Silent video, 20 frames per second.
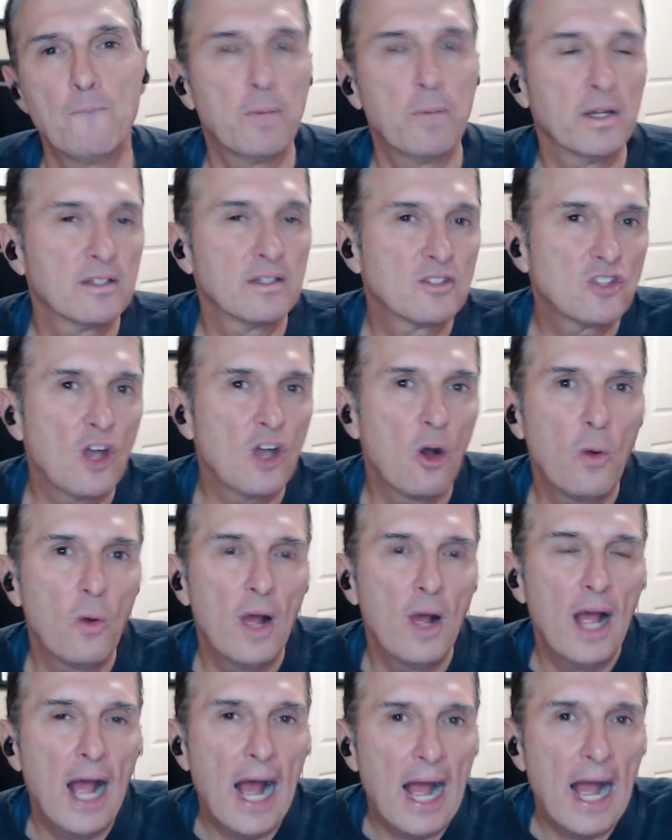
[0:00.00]
But
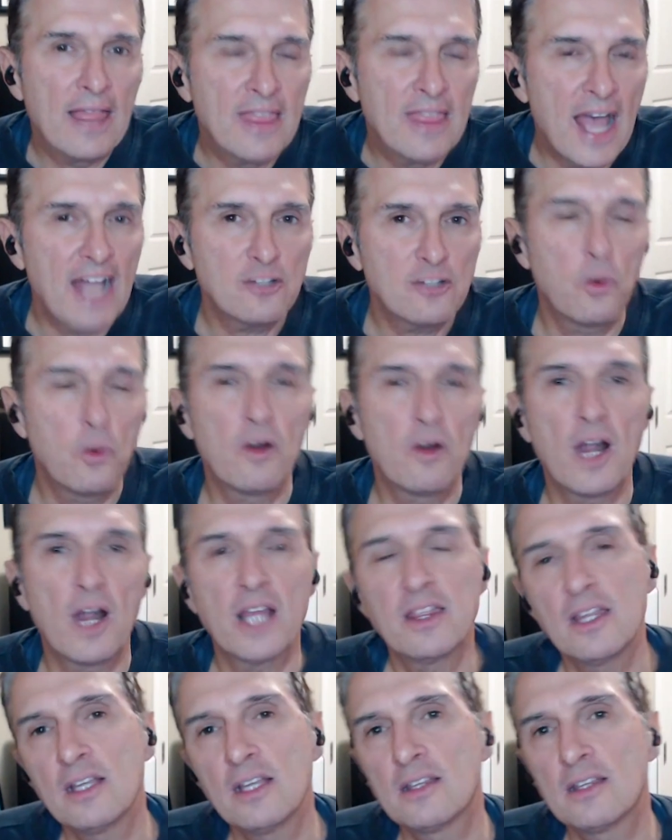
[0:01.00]
so that's where
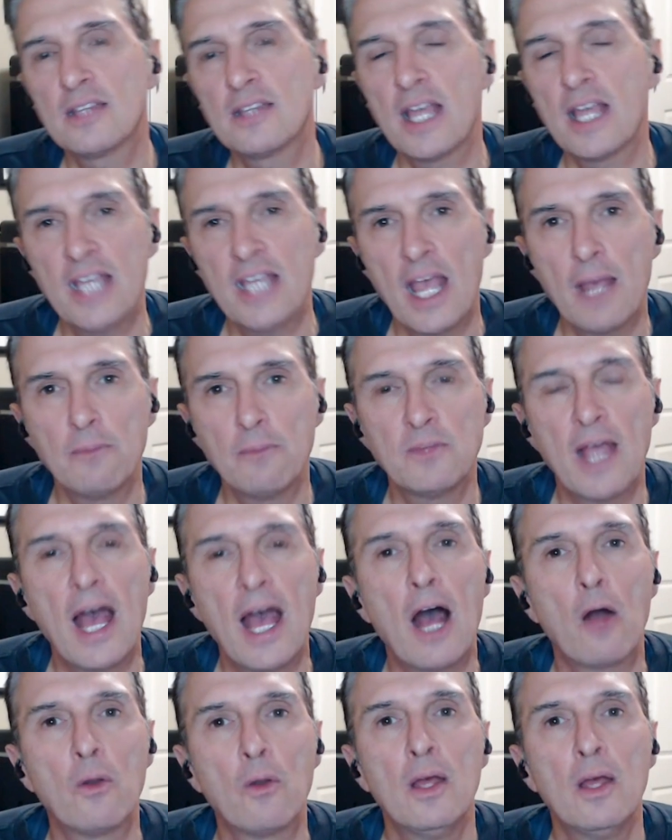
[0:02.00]
I think that they came
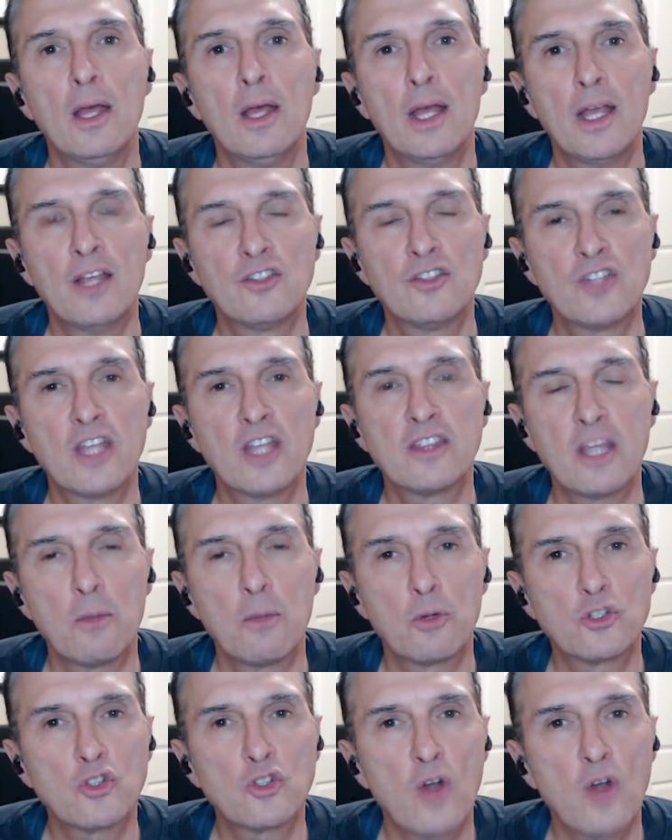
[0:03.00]
down, is that
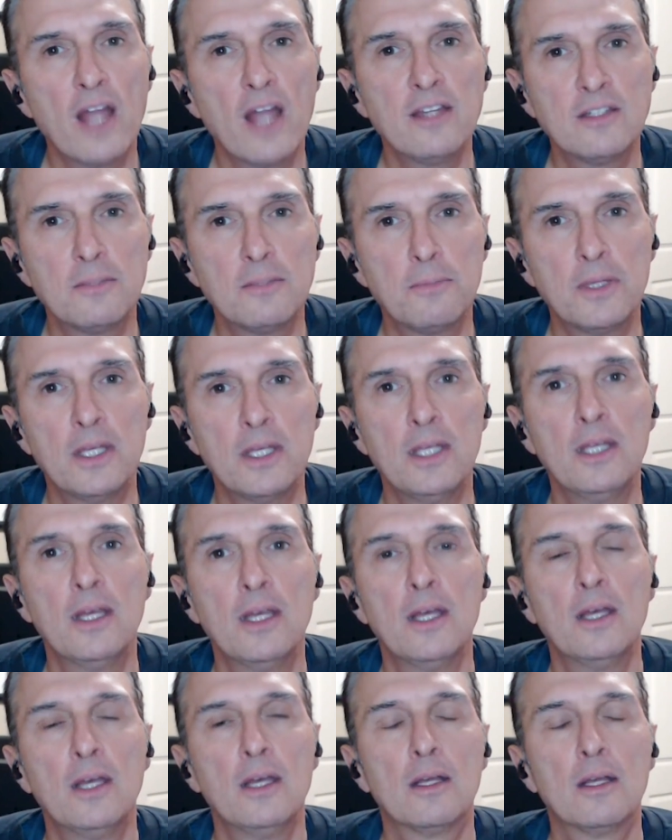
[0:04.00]
they were trying to
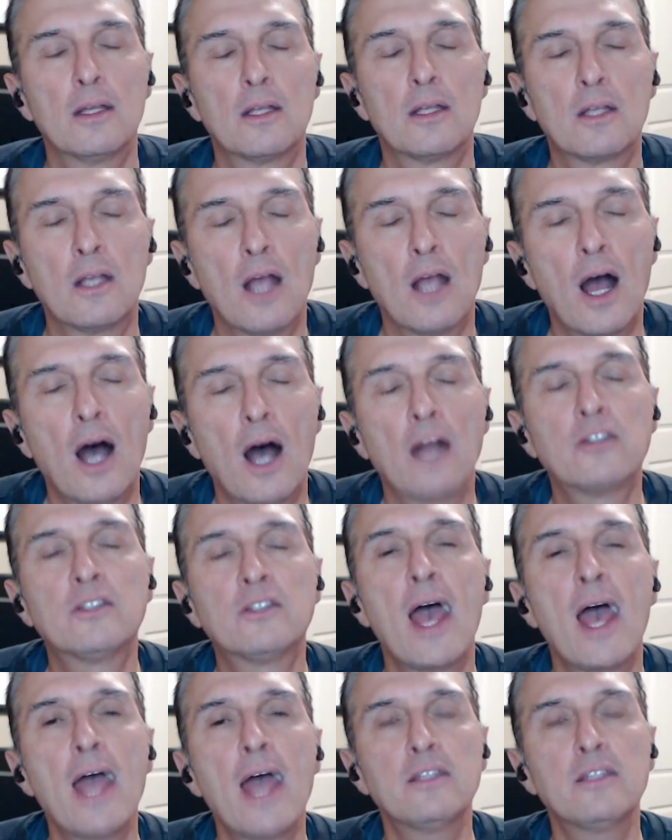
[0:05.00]
be
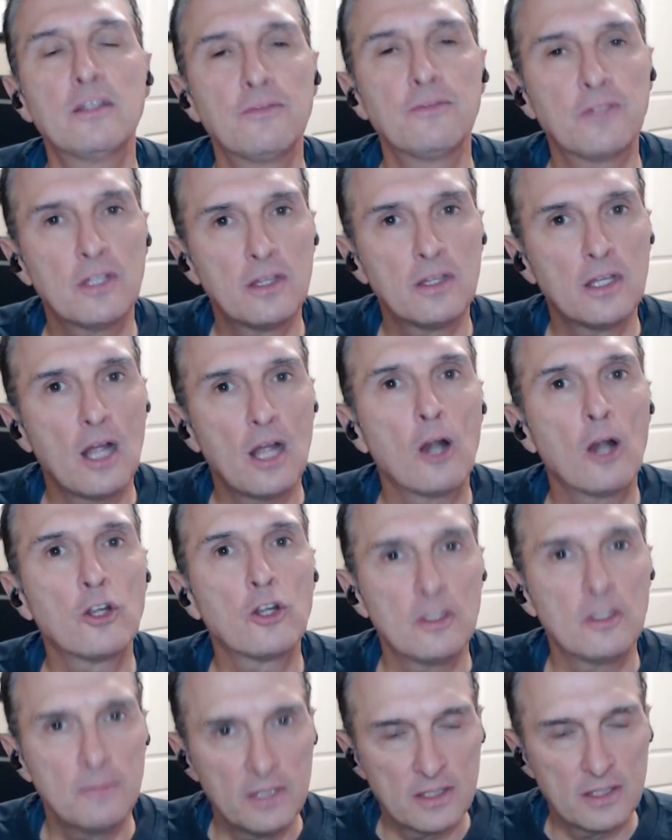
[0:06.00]
attentive to the
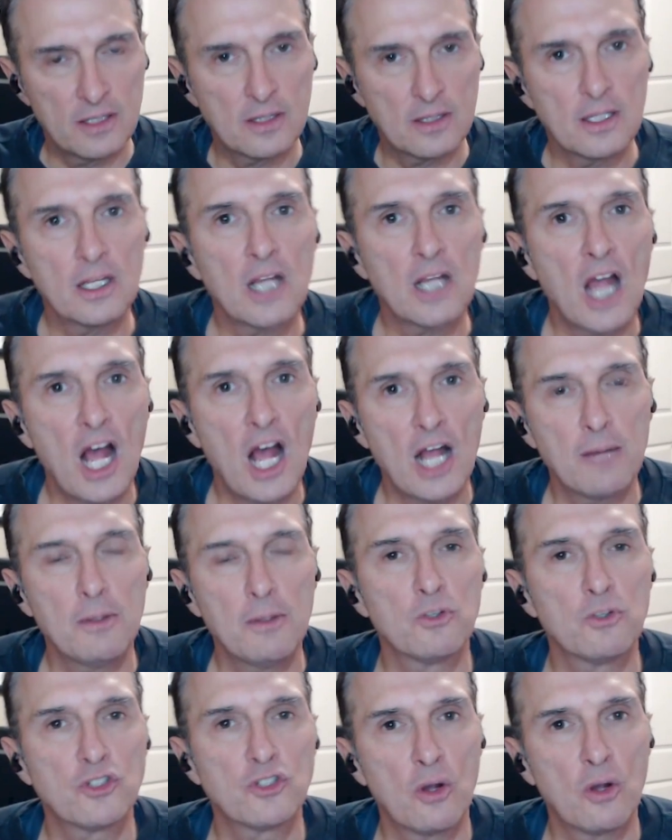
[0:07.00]
argument that the
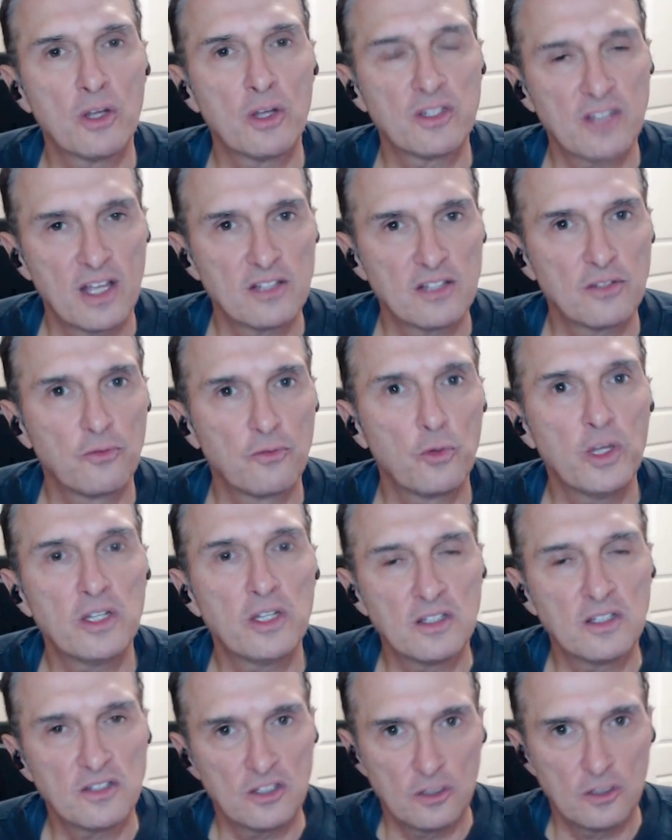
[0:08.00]
economy was showing signs of
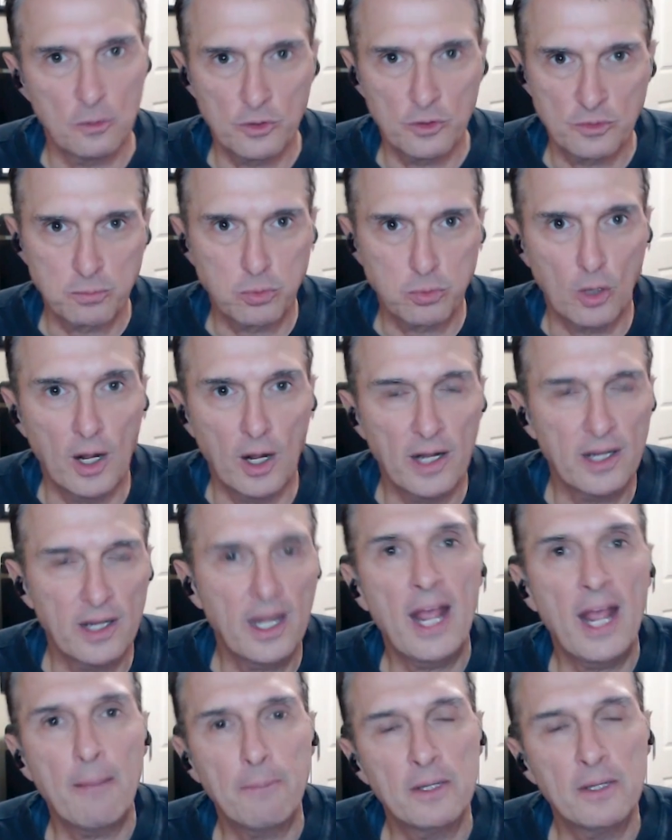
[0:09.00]
weakness and there was broad
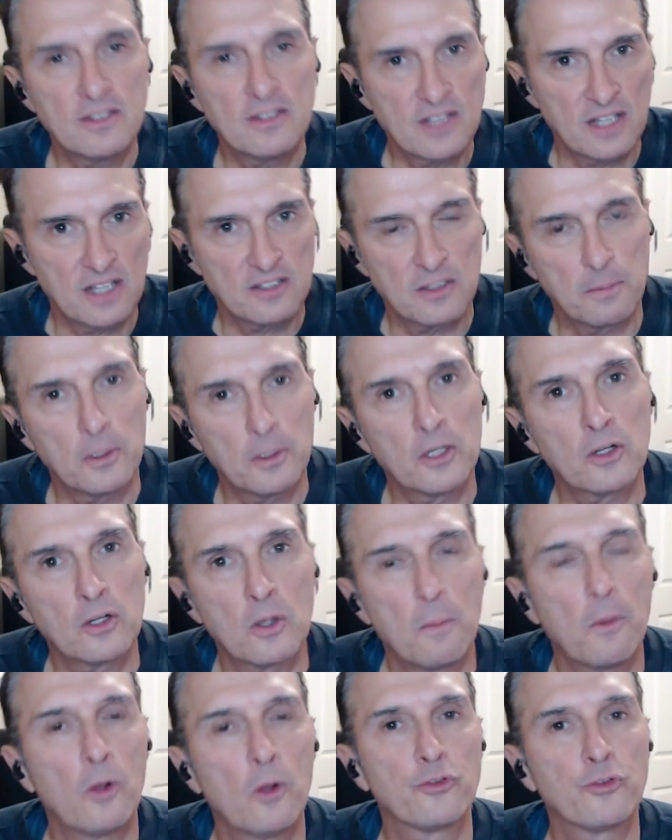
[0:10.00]
unhappiness as the
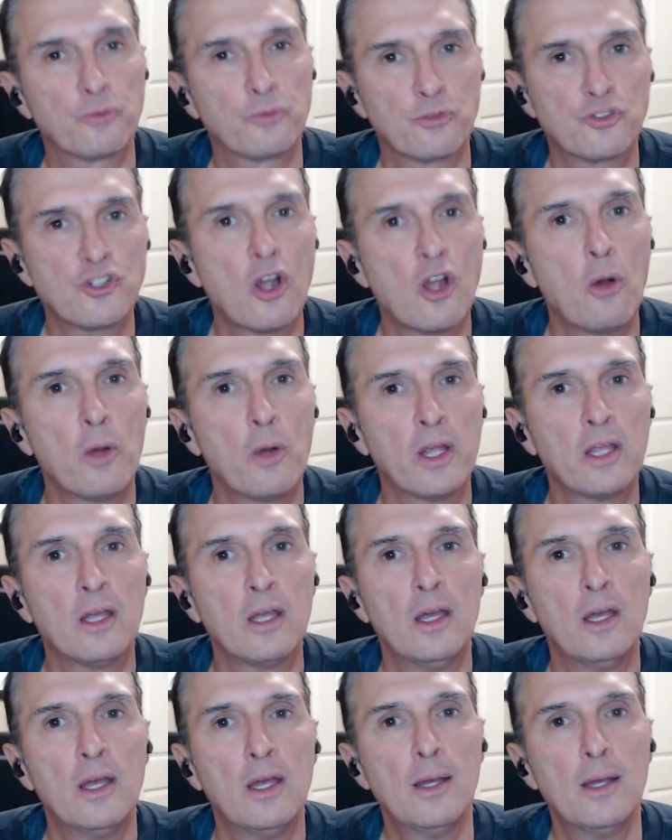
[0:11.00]
political polls were
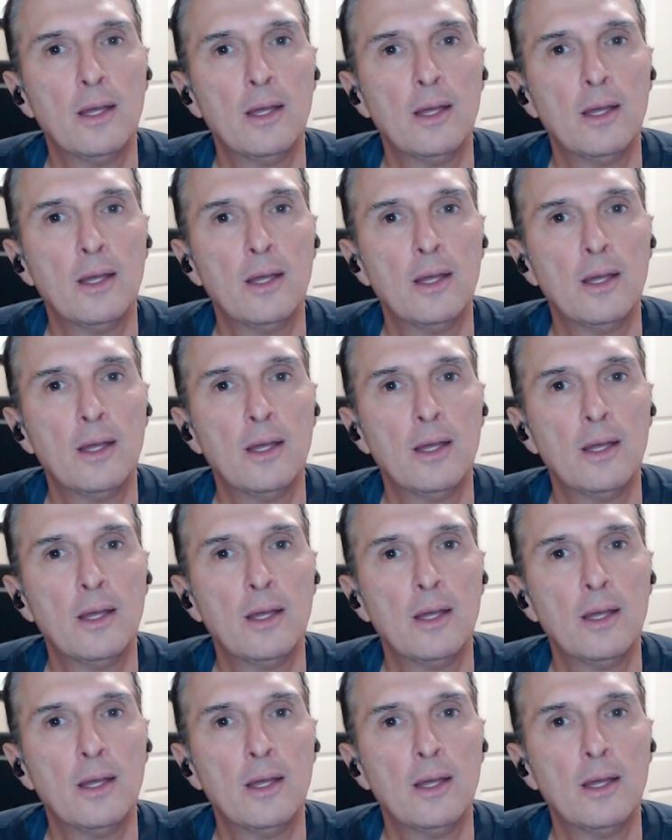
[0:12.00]
showing.